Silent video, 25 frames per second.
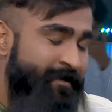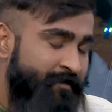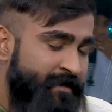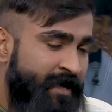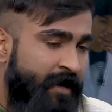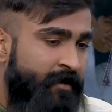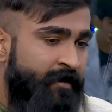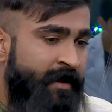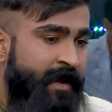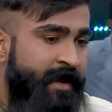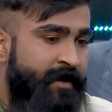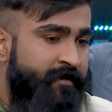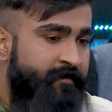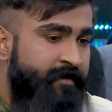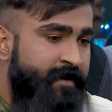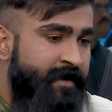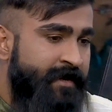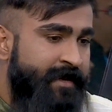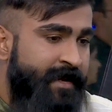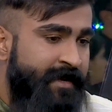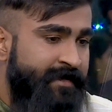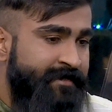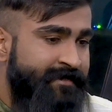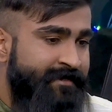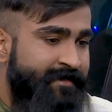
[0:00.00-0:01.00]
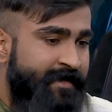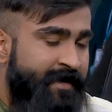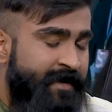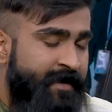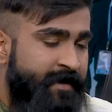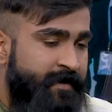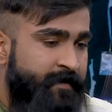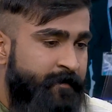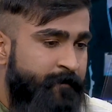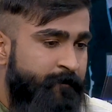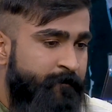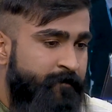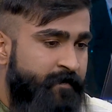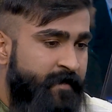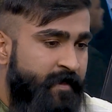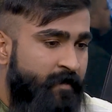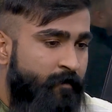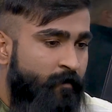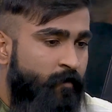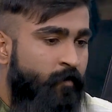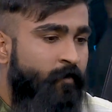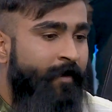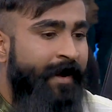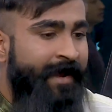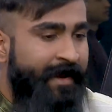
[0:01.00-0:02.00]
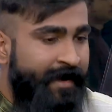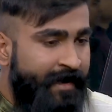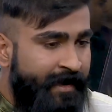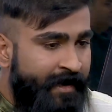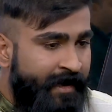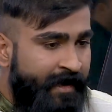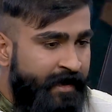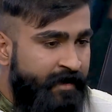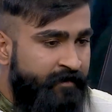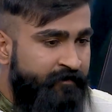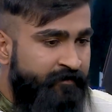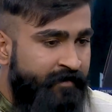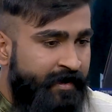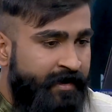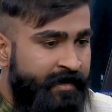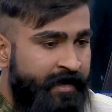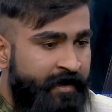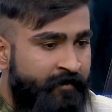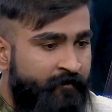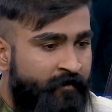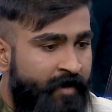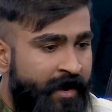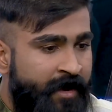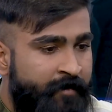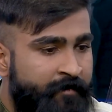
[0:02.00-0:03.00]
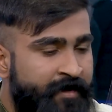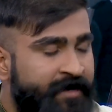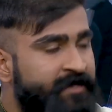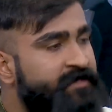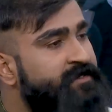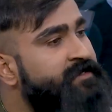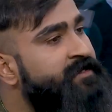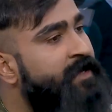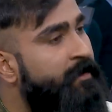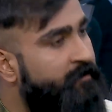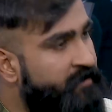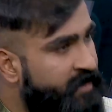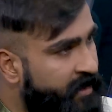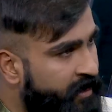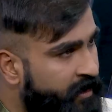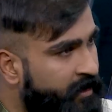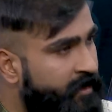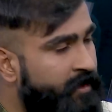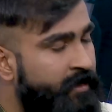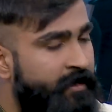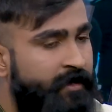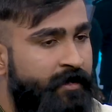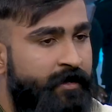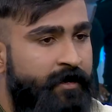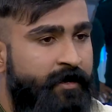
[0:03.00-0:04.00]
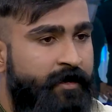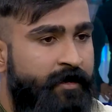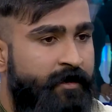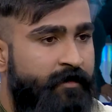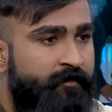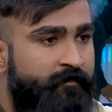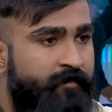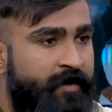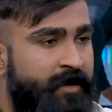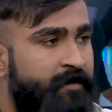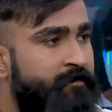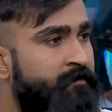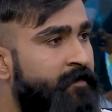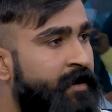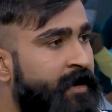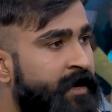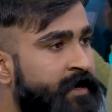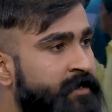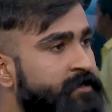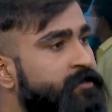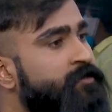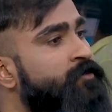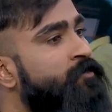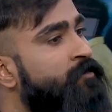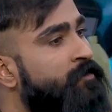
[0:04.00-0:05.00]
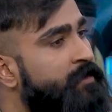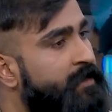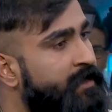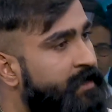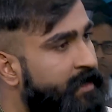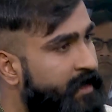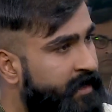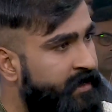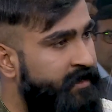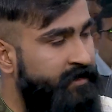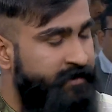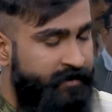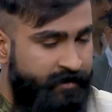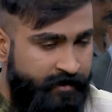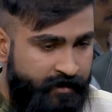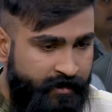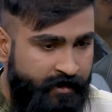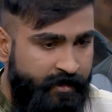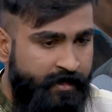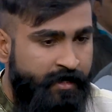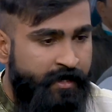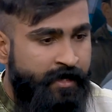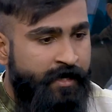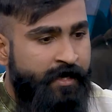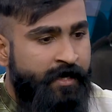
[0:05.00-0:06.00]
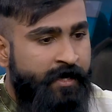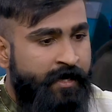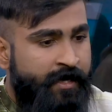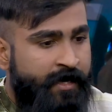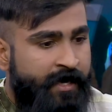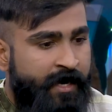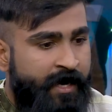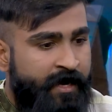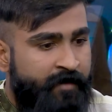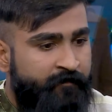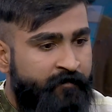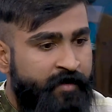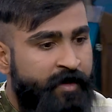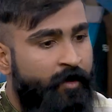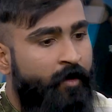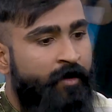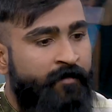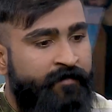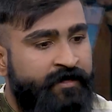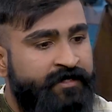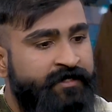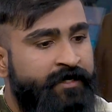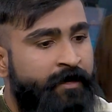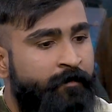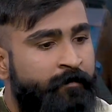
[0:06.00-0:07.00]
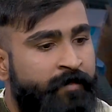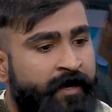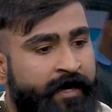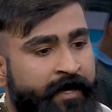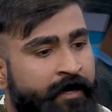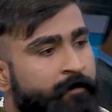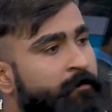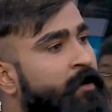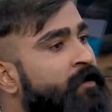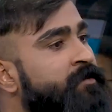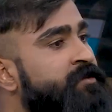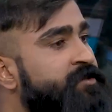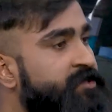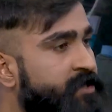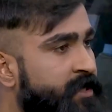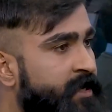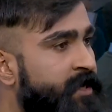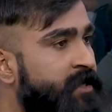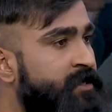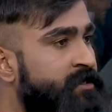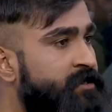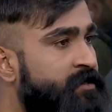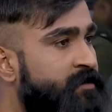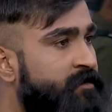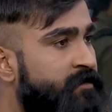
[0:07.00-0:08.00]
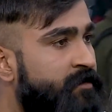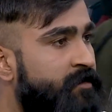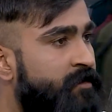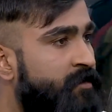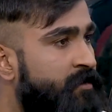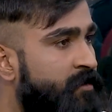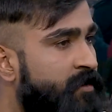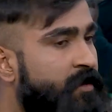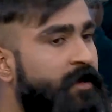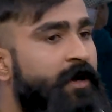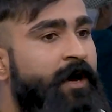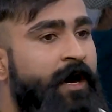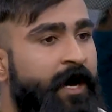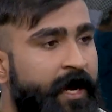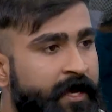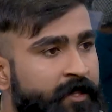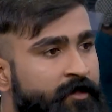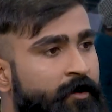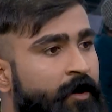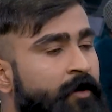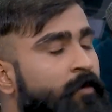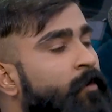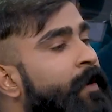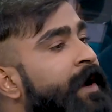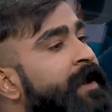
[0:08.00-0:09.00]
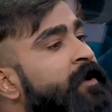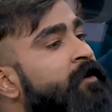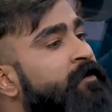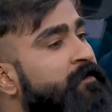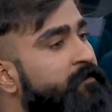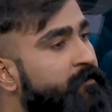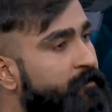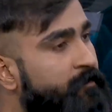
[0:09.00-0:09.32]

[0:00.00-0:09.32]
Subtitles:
down, I realized that wildlife and environment is something where my soul lies. And we always complain about change. I thought, why not